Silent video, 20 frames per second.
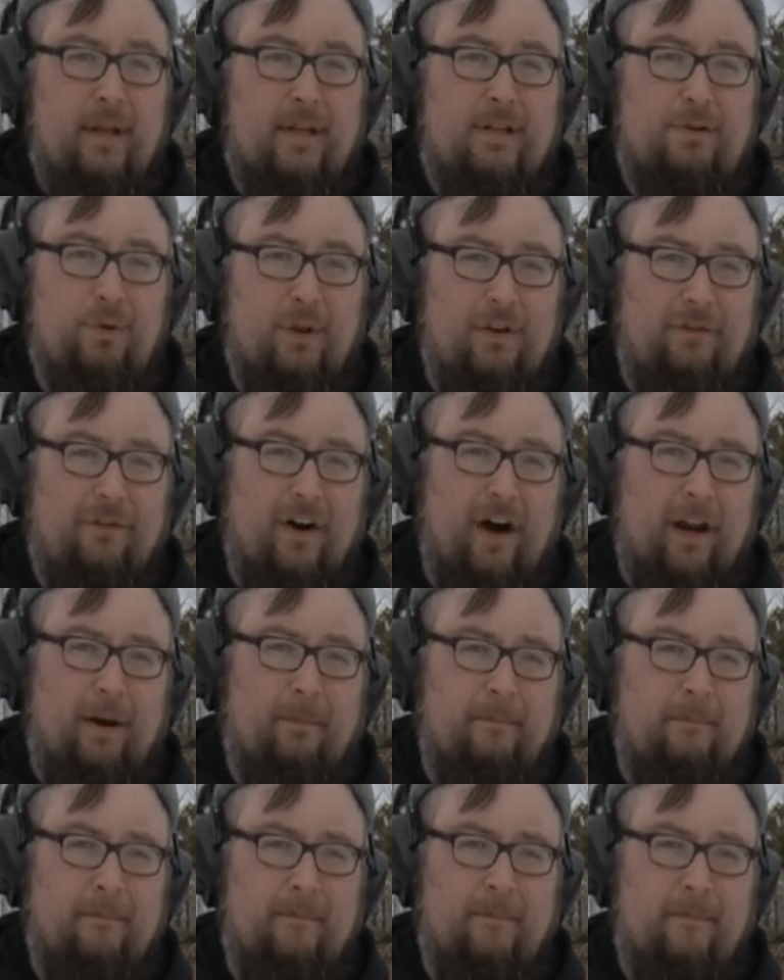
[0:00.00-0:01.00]
It's really
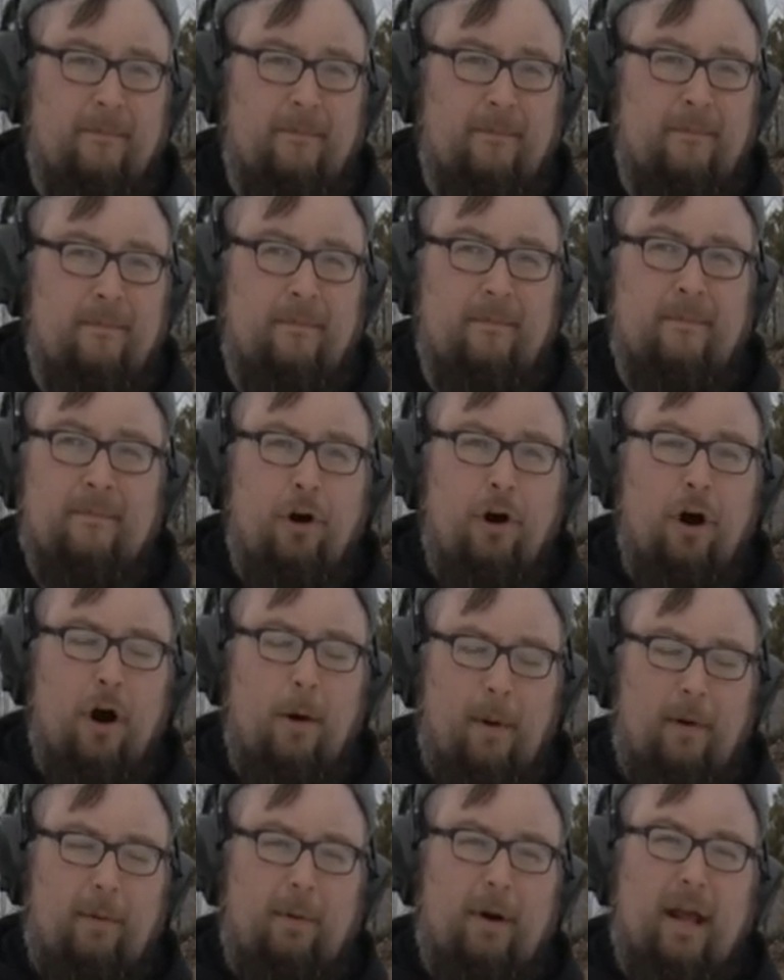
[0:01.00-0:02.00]
fun.
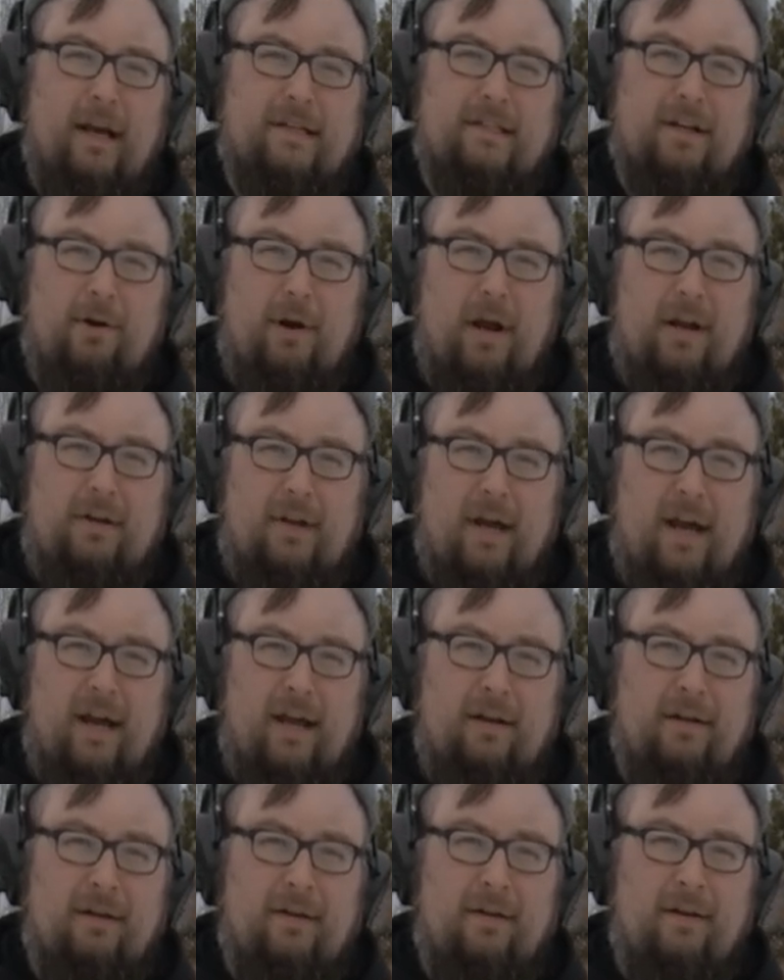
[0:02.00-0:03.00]
Hope everybody has a great
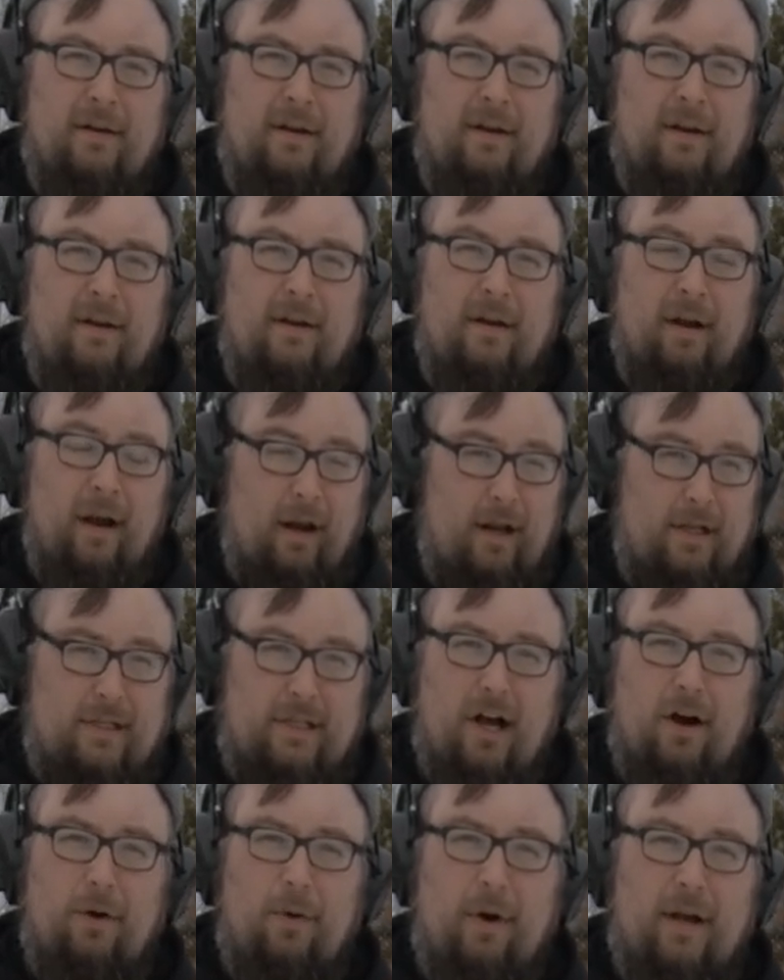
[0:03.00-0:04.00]
day. And
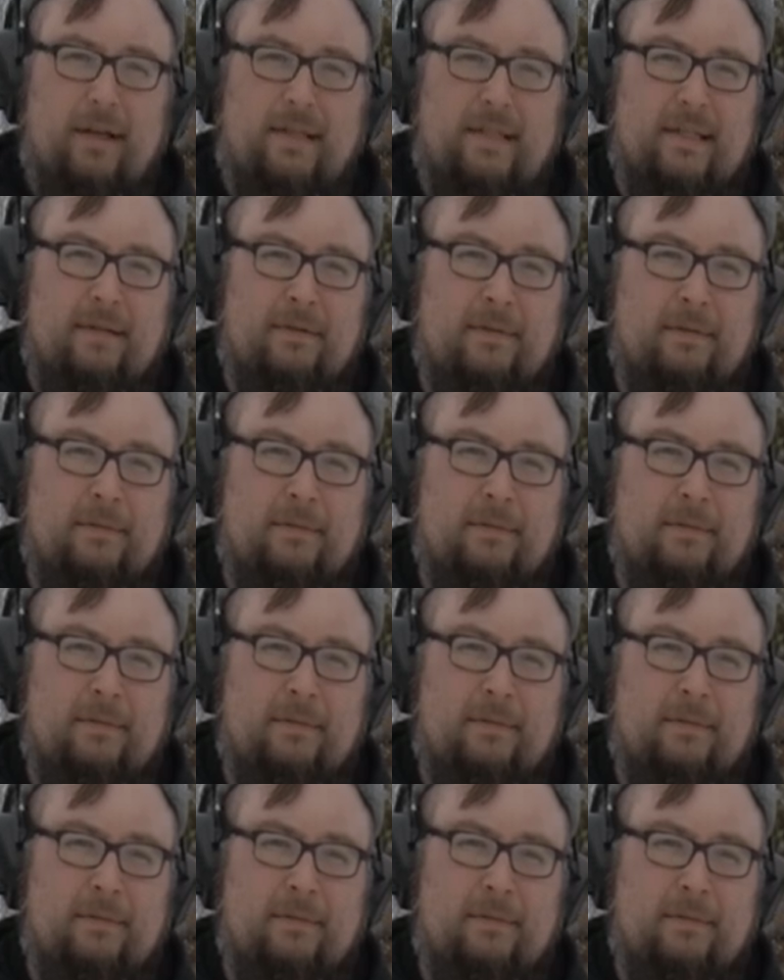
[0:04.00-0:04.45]
as always,